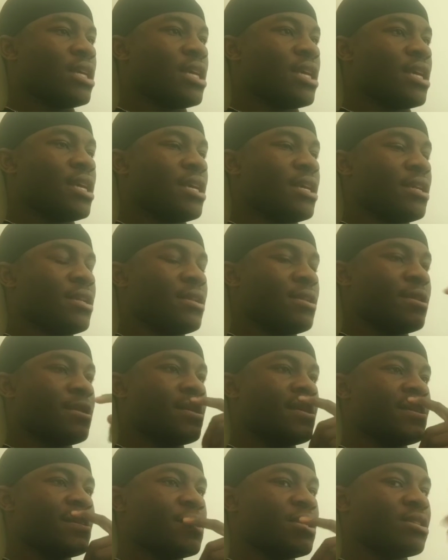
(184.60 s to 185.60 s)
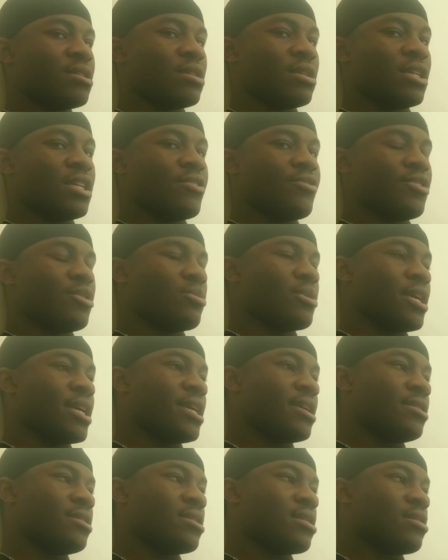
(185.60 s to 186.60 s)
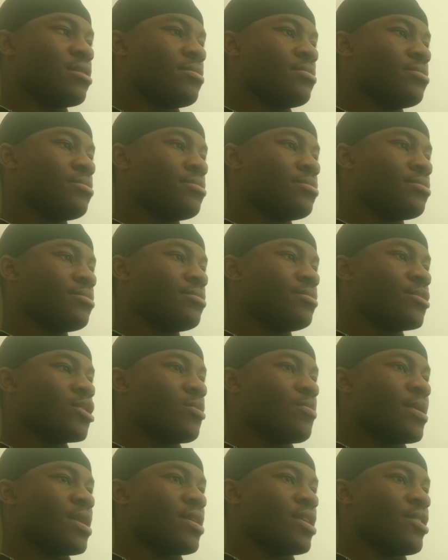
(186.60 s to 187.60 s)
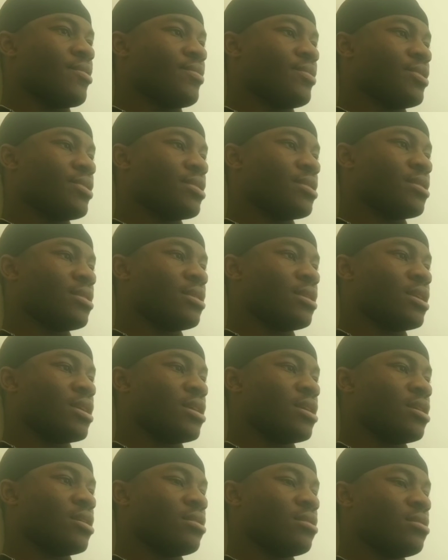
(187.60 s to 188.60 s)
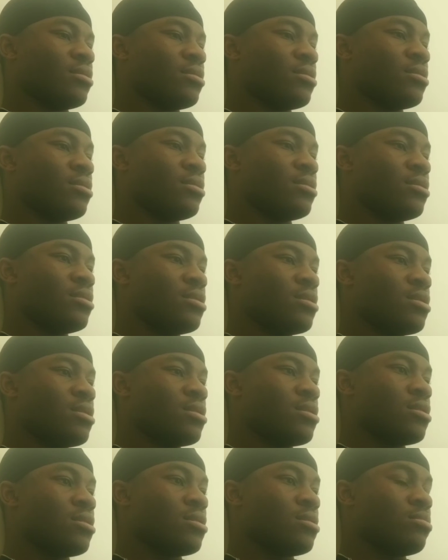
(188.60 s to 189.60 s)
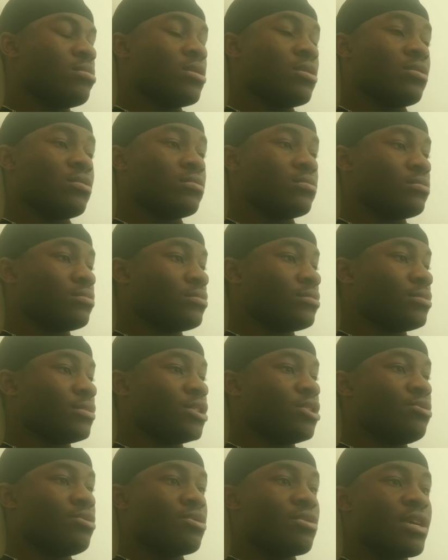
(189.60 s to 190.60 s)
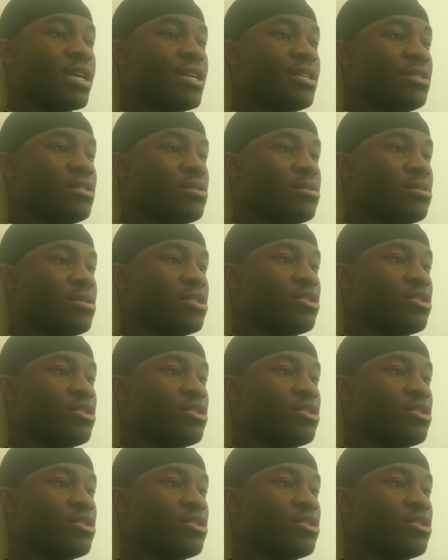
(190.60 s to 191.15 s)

And just to give them a heads up about everything, and bro, it was crazy.